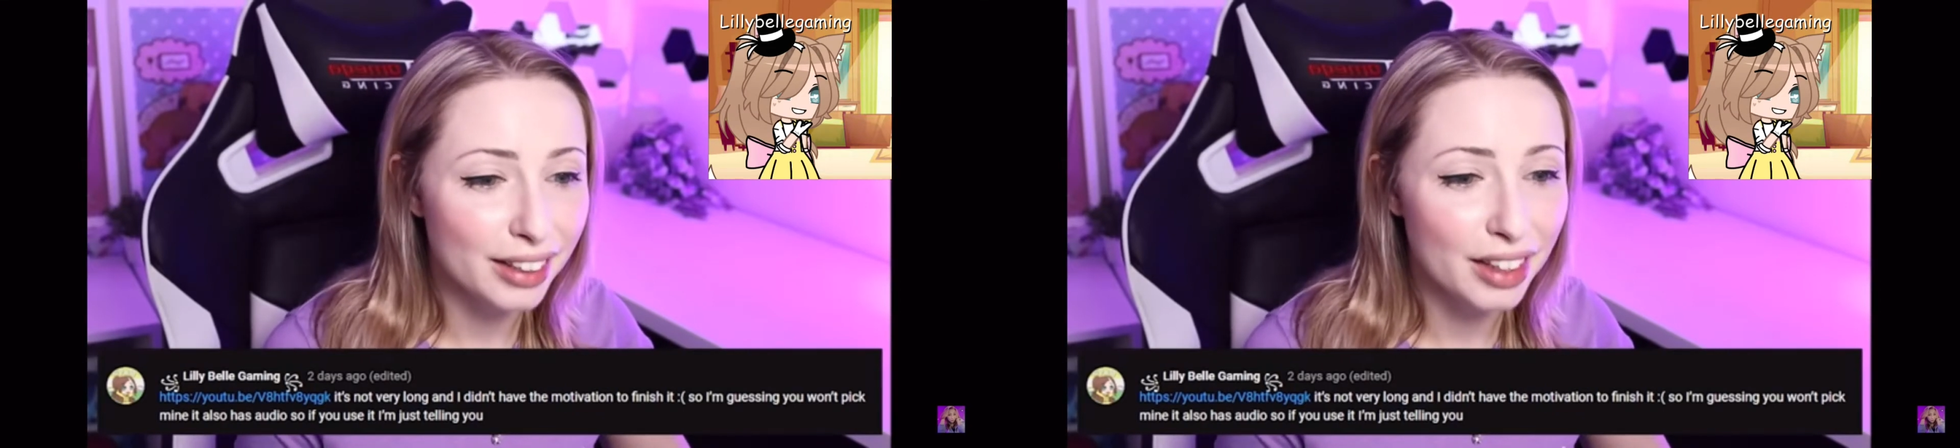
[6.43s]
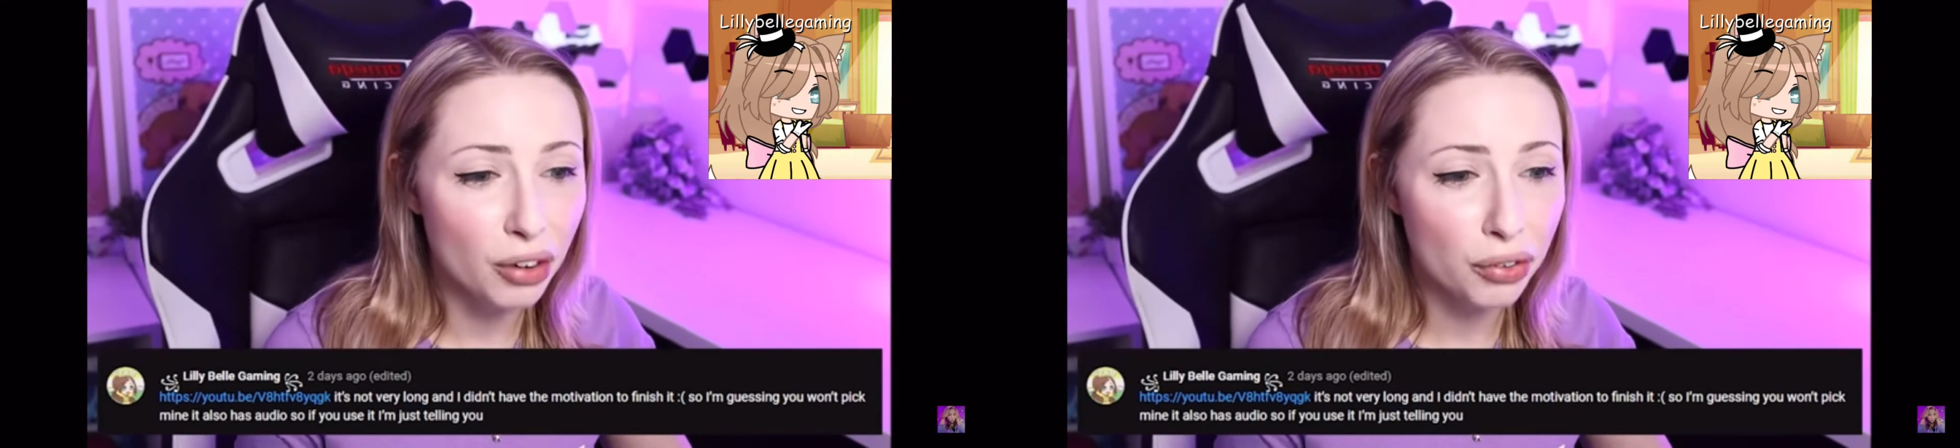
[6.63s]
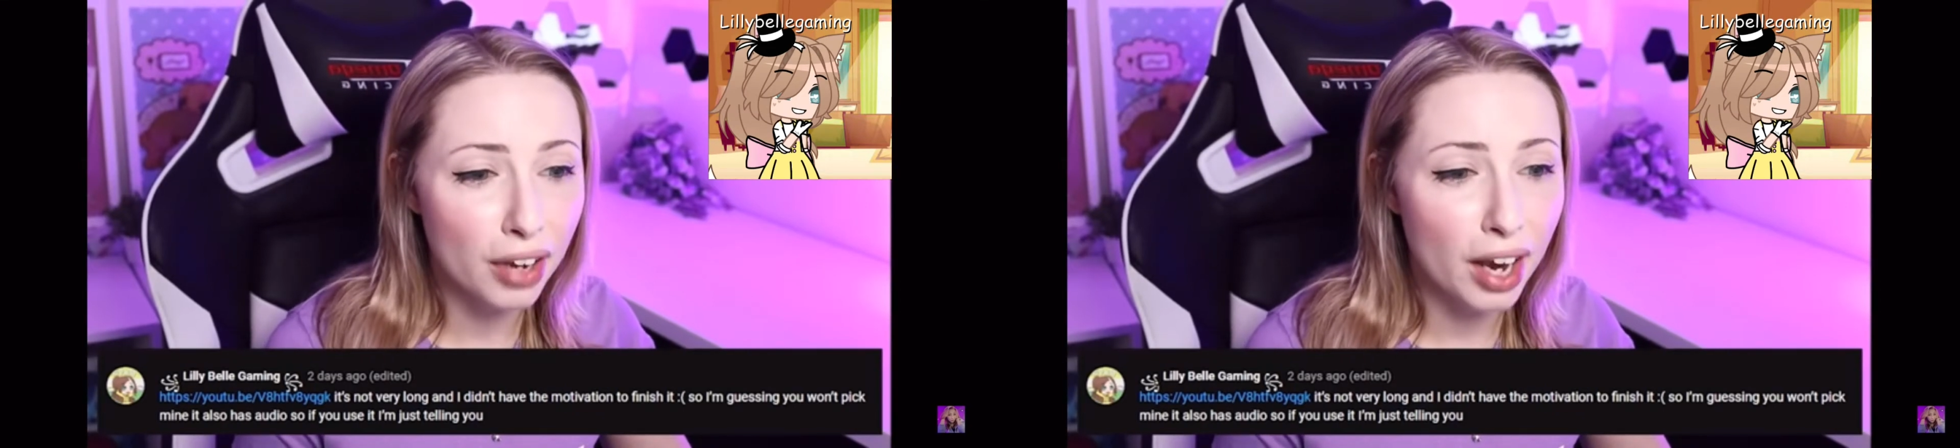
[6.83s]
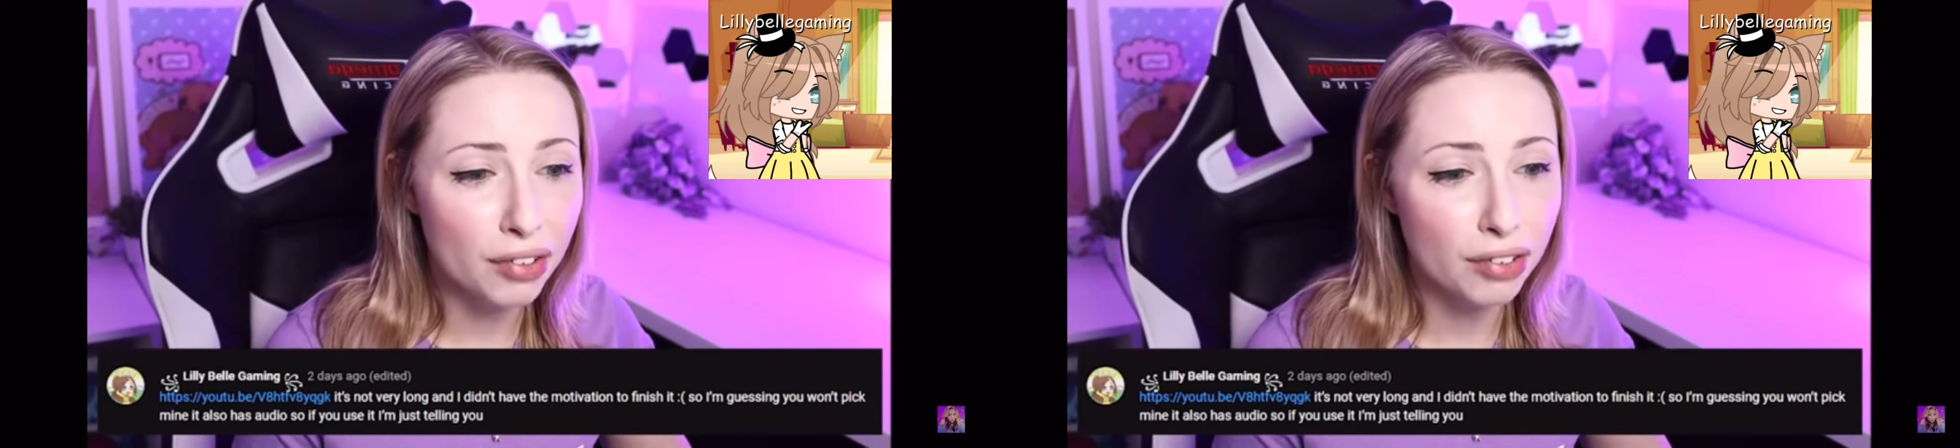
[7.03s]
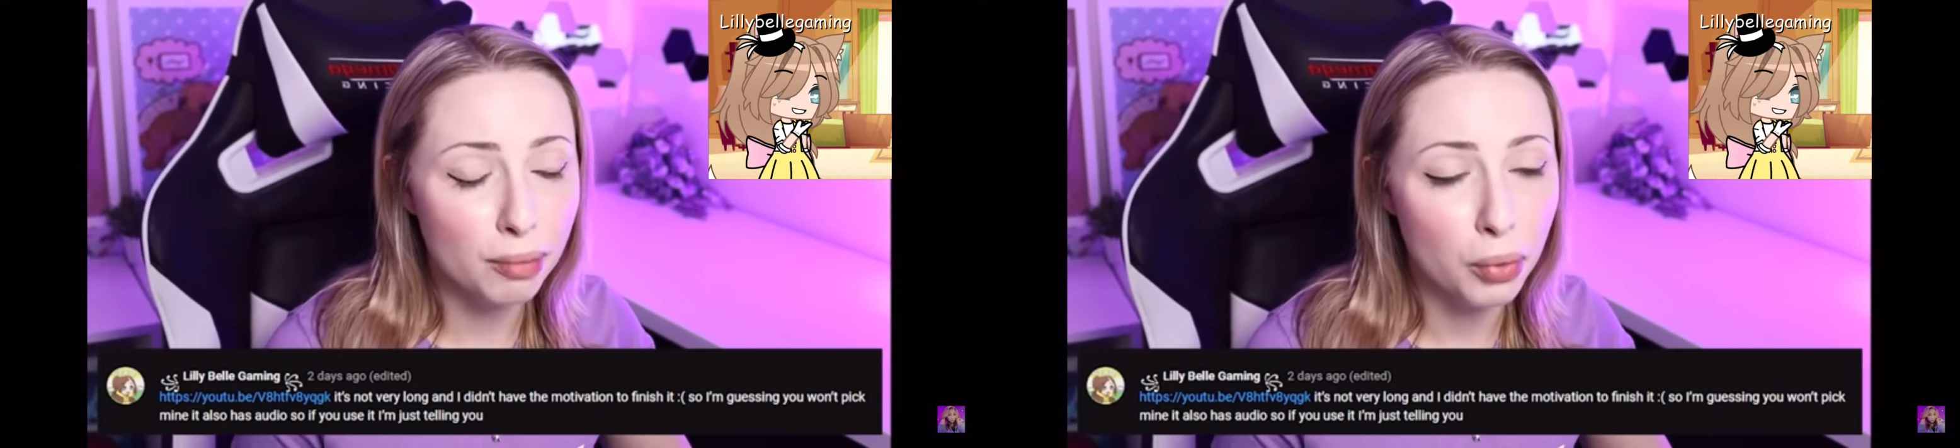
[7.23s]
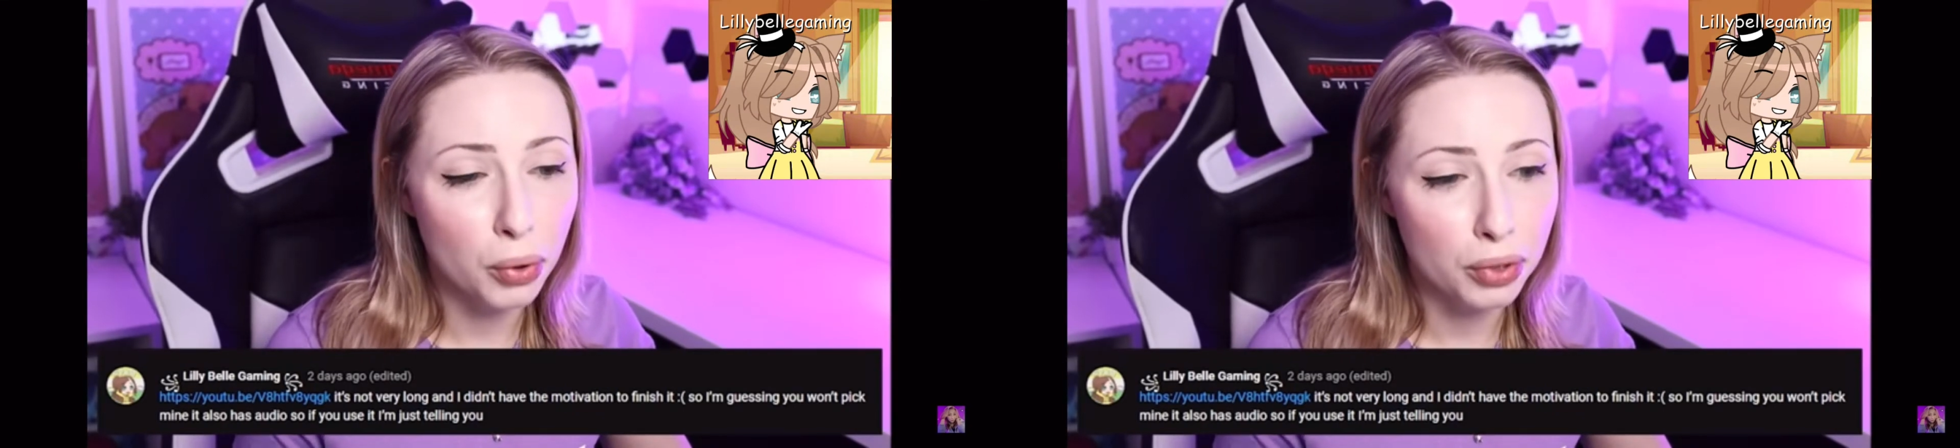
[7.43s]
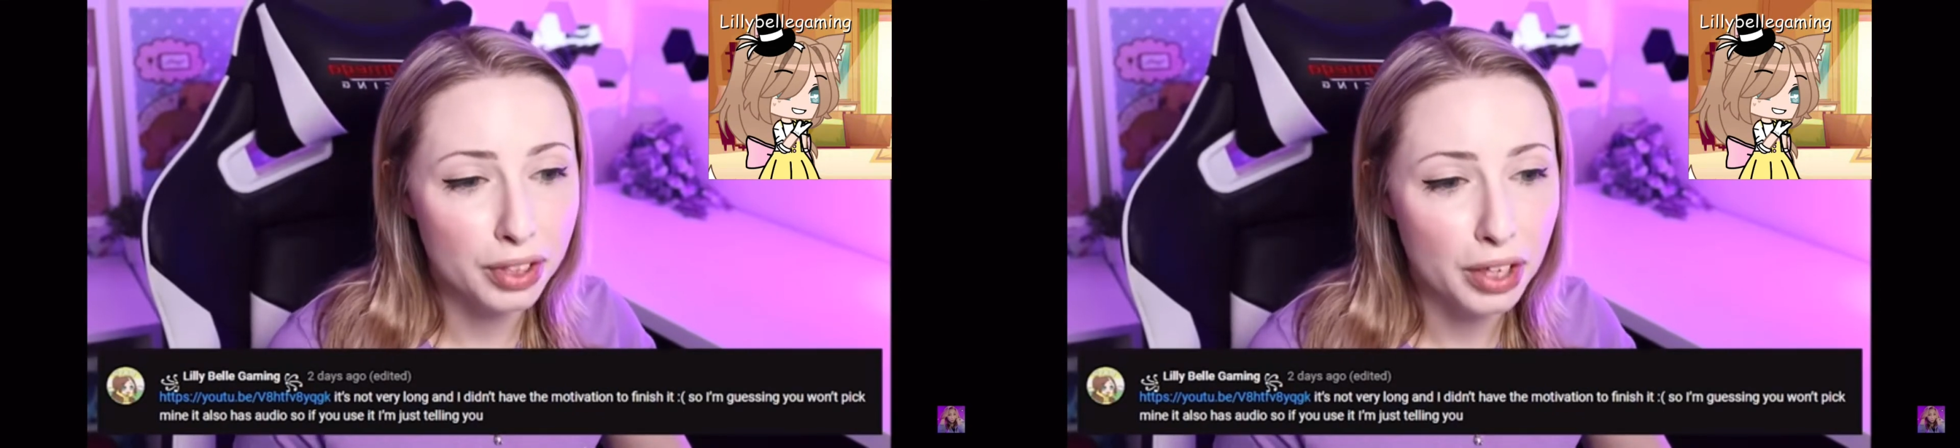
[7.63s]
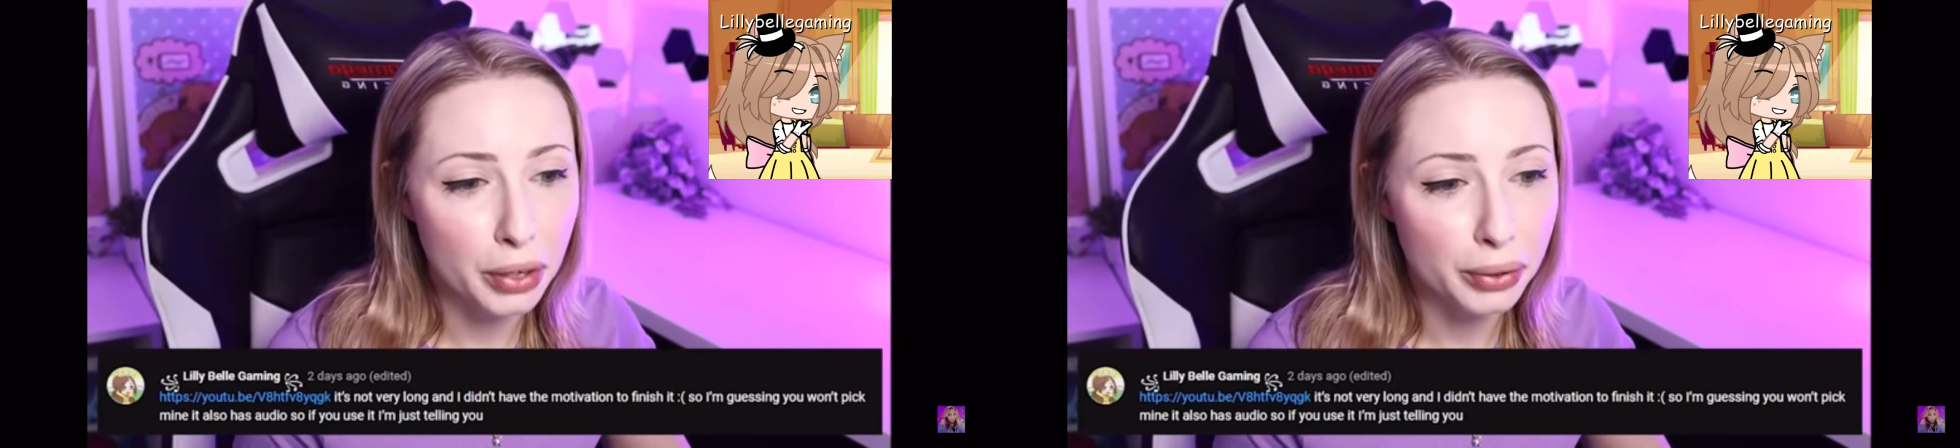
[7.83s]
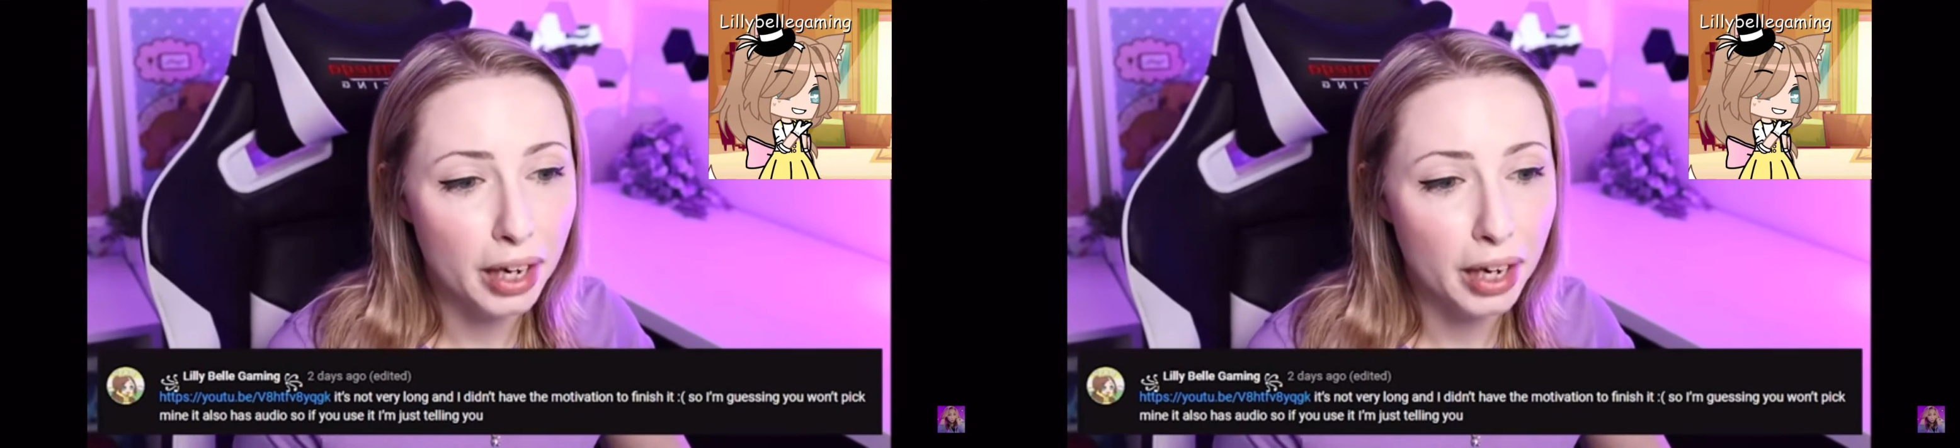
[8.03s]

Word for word: It also has some audio.